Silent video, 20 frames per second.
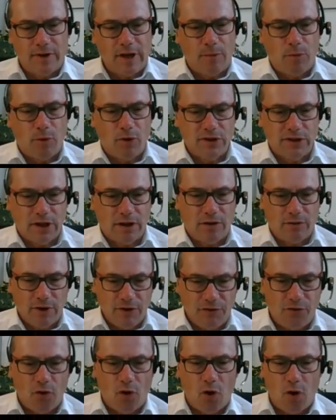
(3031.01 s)
There was a
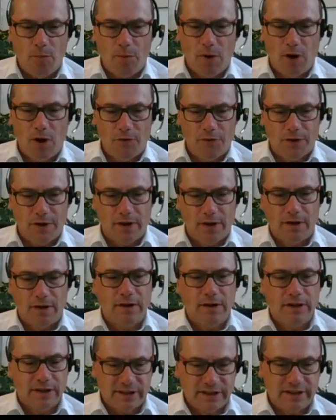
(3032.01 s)
reform of the
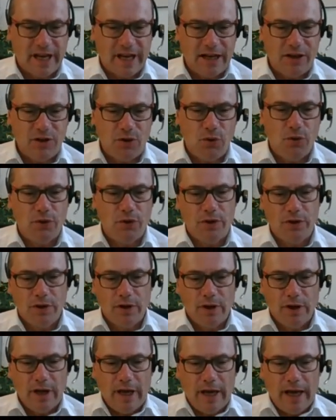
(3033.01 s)
statute.
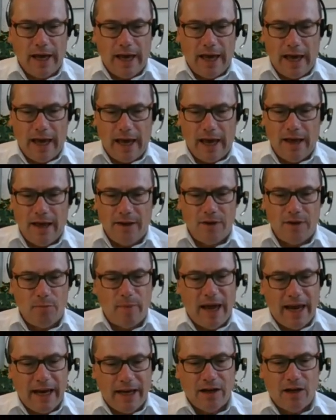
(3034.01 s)
The
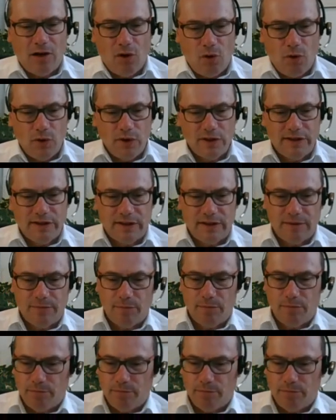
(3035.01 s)
main goals